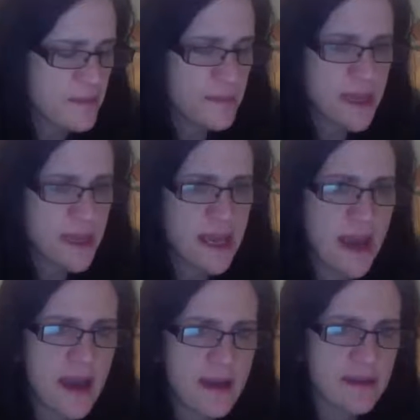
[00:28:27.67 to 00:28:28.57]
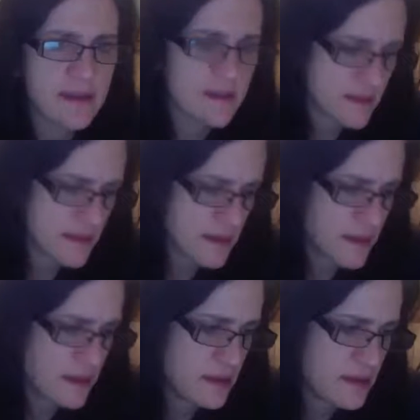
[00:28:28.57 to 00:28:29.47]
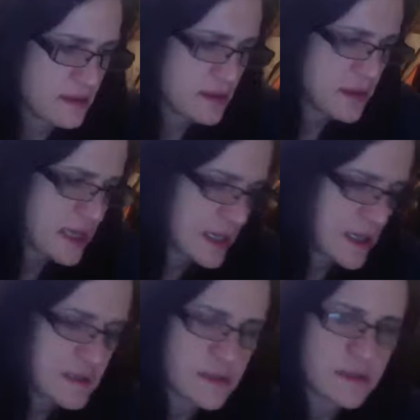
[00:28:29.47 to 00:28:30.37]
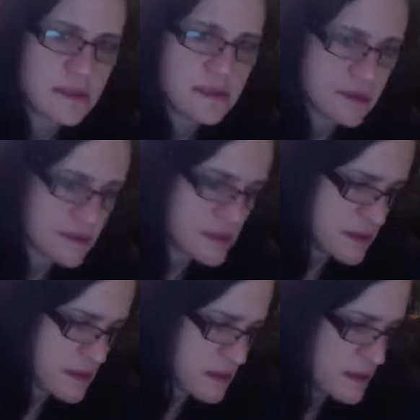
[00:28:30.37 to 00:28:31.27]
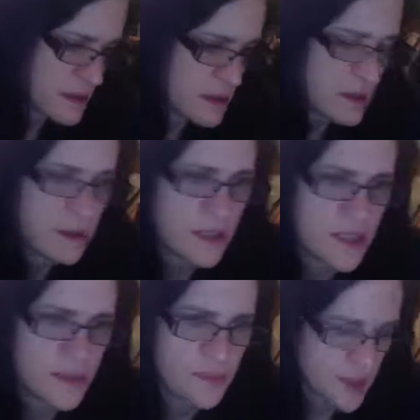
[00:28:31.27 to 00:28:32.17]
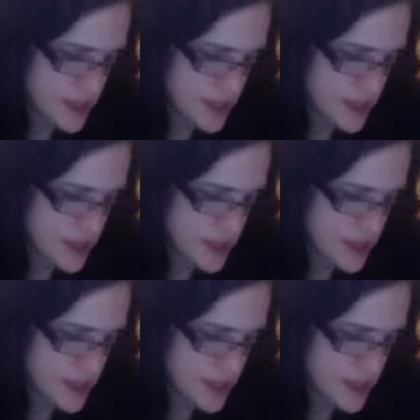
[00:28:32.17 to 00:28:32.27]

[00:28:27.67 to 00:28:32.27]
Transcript: p-hat, I guess. Did you put